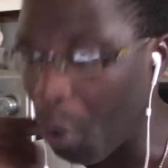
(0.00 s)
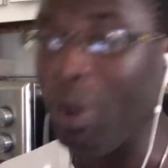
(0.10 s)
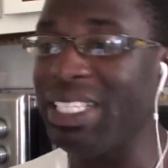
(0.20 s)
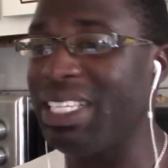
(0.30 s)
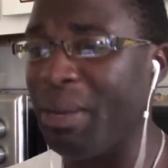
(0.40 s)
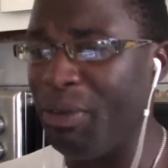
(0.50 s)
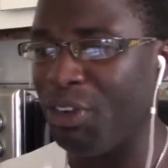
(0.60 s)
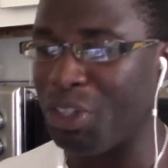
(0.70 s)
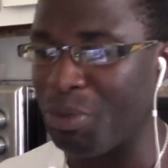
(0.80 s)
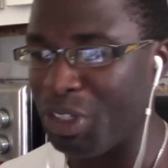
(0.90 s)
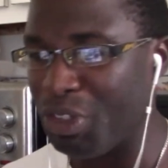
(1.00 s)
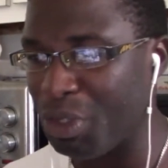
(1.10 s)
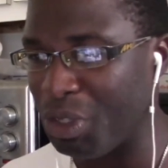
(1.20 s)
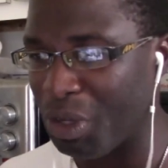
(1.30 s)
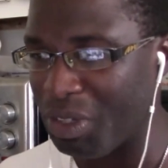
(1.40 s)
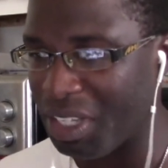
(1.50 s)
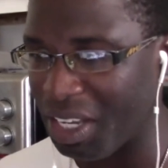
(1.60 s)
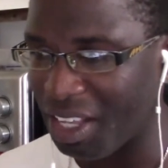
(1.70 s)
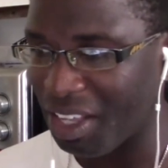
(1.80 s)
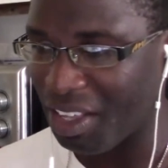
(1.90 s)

Go inside before someone shoots you outside there